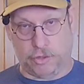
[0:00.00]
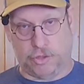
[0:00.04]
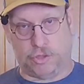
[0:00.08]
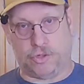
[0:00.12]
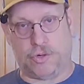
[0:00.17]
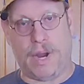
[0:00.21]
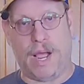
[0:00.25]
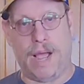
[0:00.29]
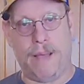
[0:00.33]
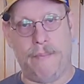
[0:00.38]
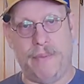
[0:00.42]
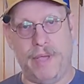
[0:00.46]
are
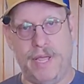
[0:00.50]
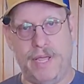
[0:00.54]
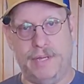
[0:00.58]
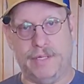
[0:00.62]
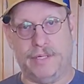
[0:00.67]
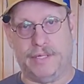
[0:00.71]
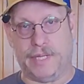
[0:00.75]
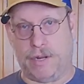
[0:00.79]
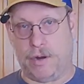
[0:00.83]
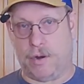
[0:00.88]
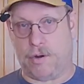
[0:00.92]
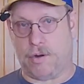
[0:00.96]
dry
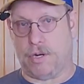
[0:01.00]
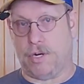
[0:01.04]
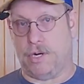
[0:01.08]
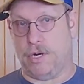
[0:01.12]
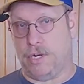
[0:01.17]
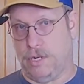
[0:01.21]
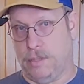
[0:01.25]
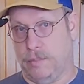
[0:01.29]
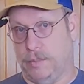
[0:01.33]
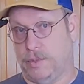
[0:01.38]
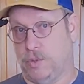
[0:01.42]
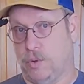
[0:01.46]
beans, they are
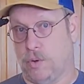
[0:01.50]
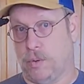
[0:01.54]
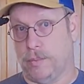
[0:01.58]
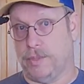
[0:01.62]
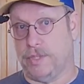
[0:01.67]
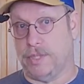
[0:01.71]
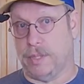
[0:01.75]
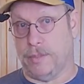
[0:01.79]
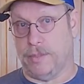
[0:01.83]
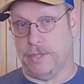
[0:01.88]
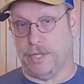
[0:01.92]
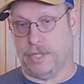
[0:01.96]
gonna
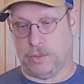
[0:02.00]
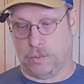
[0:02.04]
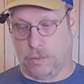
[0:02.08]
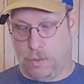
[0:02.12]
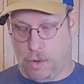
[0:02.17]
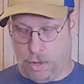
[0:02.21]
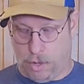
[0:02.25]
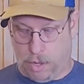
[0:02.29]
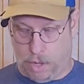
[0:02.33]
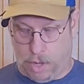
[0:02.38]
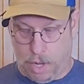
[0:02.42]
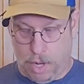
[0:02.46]
absorb some of this
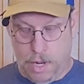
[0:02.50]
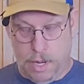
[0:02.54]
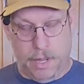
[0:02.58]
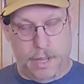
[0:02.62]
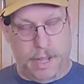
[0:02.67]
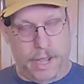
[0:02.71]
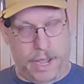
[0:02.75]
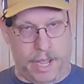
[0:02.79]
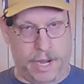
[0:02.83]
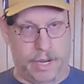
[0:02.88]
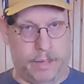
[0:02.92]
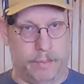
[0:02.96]
water
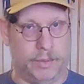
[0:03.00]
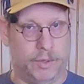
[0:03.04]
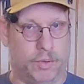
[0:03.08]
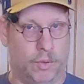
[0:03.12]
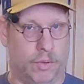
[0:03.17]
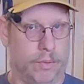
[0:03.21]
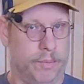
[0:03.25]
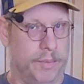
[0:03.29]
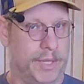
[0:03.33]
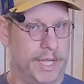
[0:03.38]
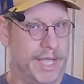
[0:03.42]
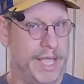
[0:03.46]
and
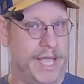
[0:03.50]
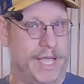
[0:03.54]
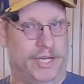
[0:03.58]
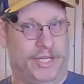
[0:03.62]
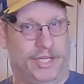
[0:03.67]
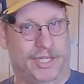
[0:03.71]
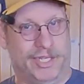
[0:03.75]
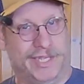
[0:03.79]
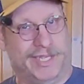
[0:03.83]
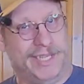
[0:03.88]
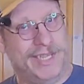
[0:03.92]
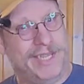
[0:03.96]
absorb the
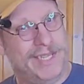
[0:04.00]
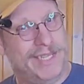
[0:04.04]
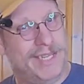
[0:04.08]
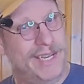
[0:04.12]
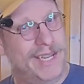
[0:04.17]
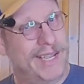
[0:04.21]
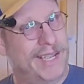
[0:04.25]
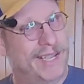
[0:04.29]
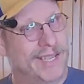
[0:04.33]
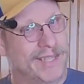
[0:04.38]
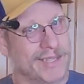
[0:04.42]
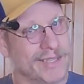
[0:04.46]
Cajun
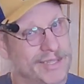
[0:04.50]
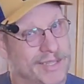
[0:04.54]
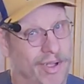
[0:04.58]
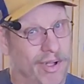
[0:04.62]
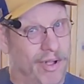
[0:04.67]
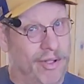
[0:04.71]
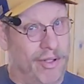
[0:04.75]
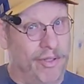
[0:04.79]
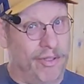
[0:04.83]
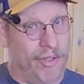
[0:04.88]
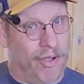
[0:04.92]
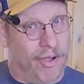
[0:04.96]
seasoning and the
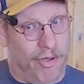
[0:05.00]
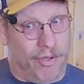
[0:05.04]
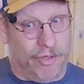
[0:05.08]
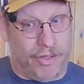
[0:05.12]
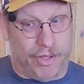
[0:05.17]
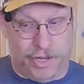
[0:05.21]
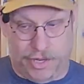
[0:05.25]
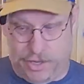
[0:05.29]
salt and all the